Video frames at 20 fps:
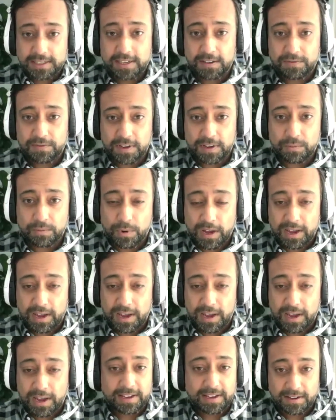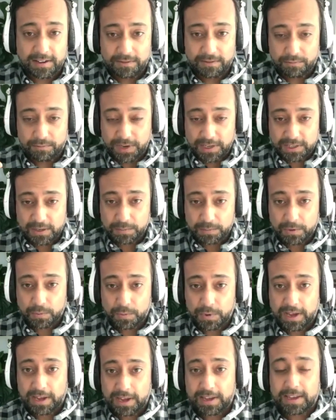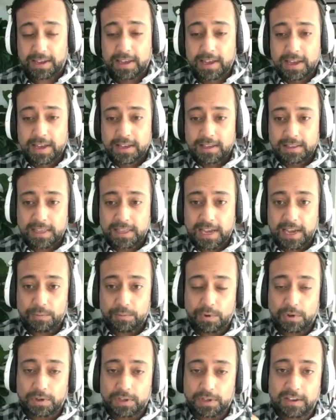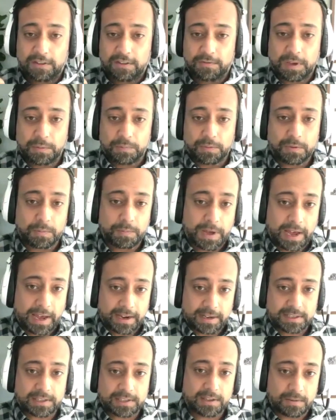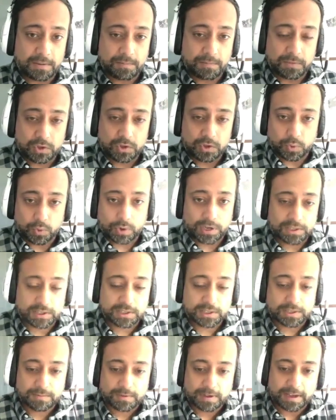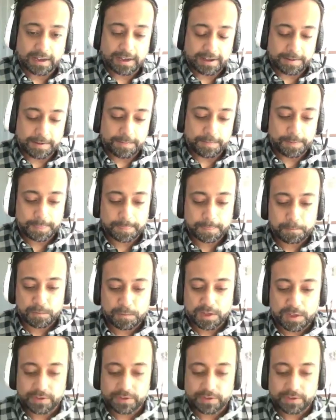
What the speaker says: scientific way, in a reasonable way that will give people back some choice. So